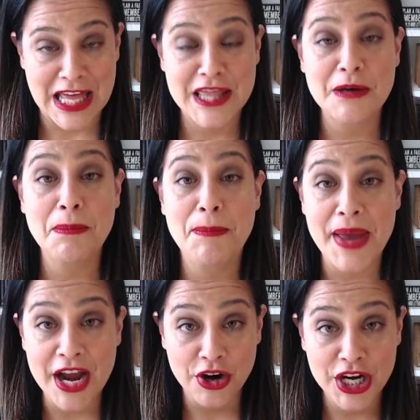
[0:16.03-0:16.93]
the
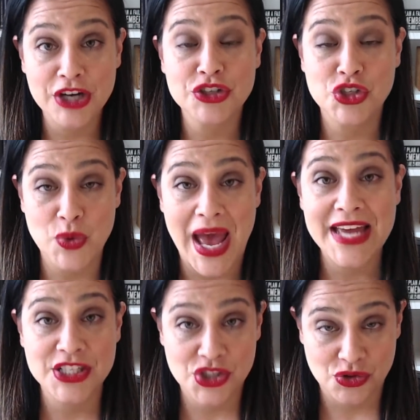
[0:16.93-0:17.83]
barrier to
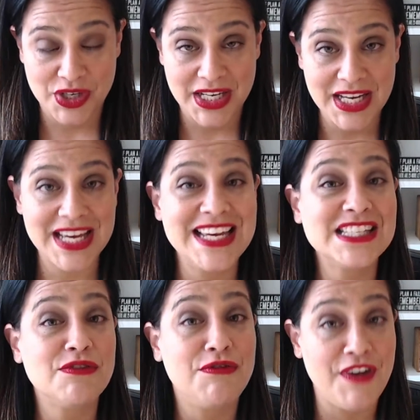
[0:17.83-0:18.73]
entry is
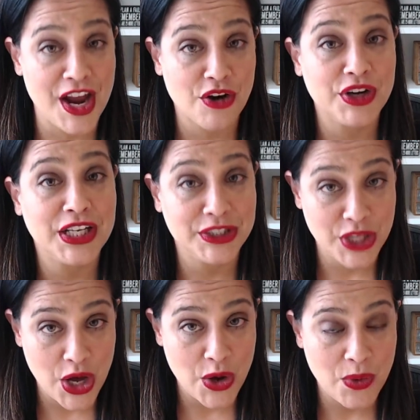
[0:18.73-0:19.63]
very
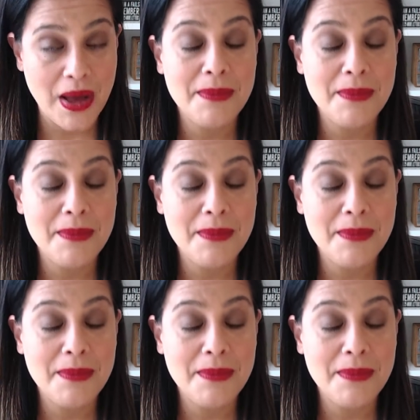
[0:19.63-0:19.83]
low,